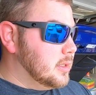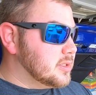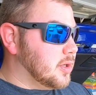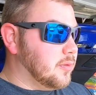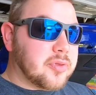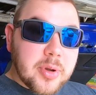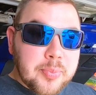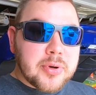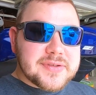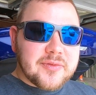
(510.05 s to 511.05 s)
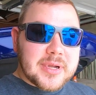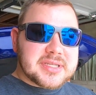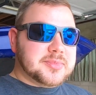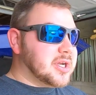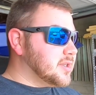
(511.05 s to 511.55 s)
So 3 points for my
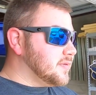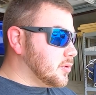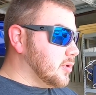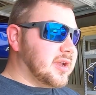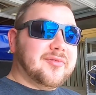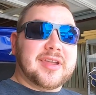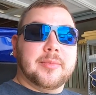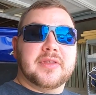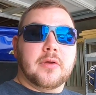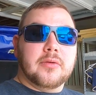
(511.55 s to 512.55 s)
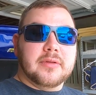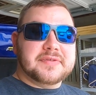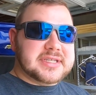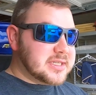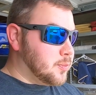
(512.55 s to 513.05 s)
subjective score, giving him a total of
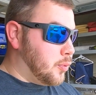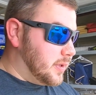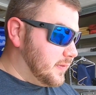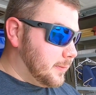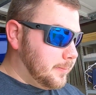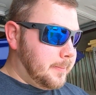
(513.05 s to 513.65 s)
6 points.